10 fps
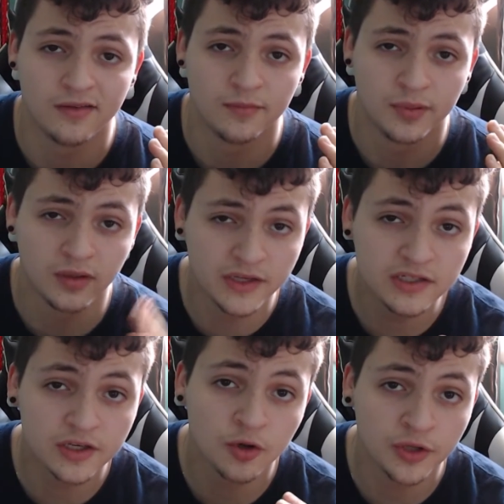
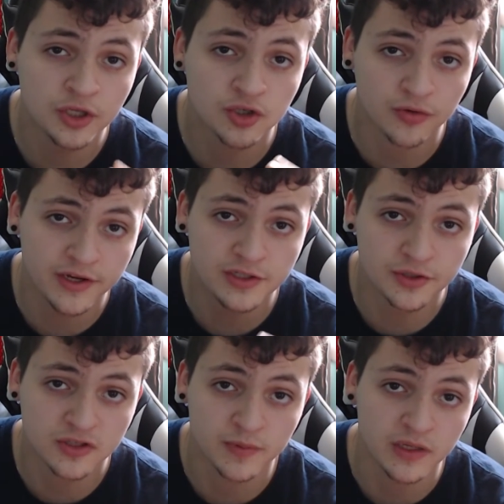police can only trace
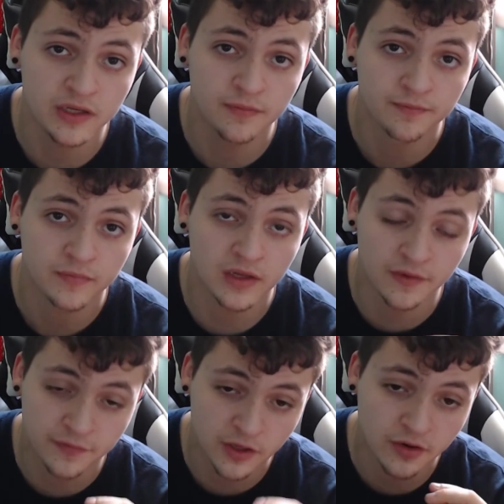your speed
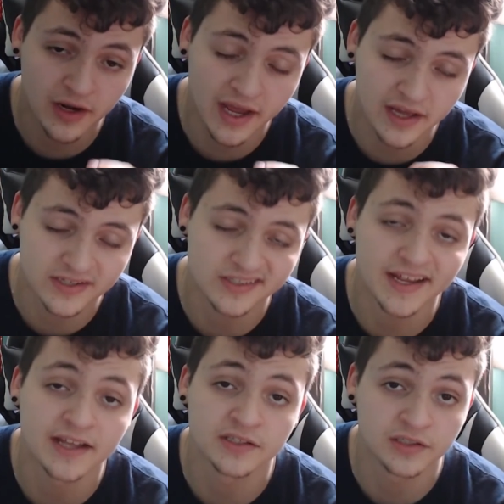if they're at a
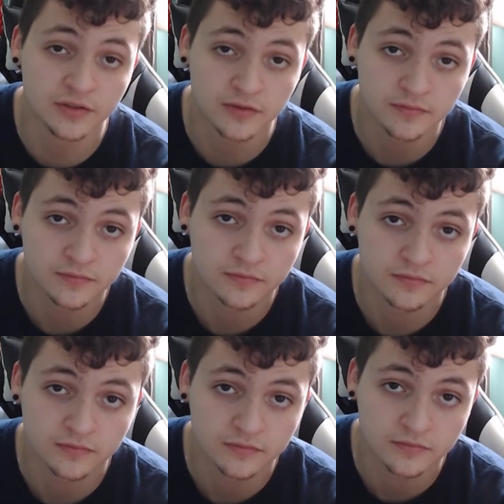standstill.
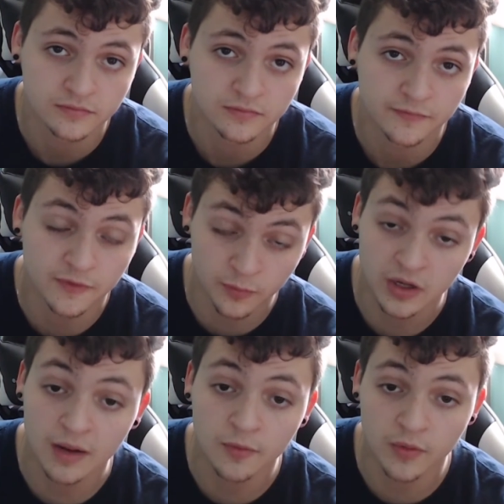From what
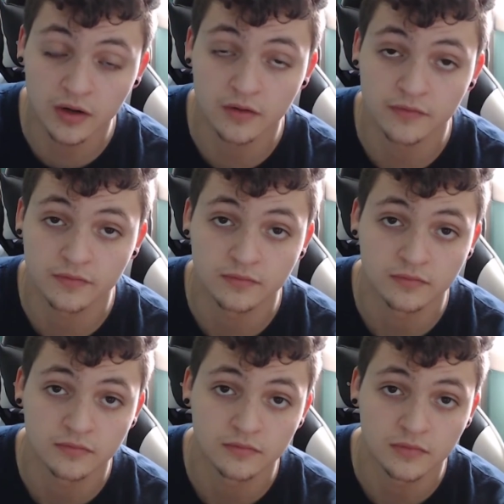I'm aware of.
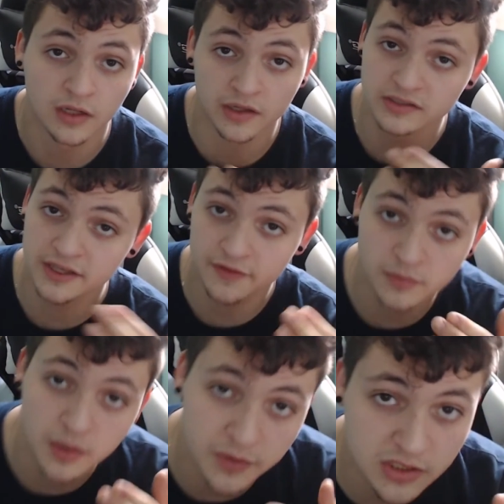Unless they've
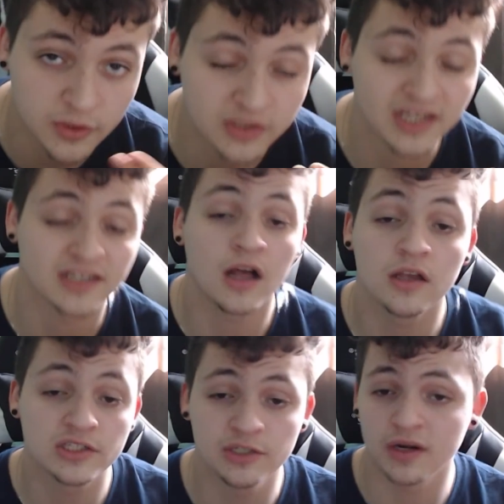come up with some new
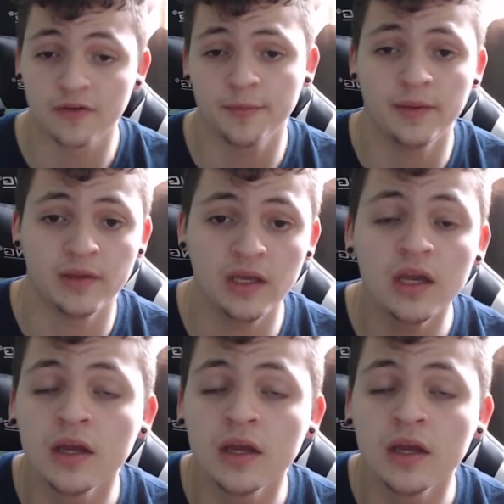technology, whatever it may be,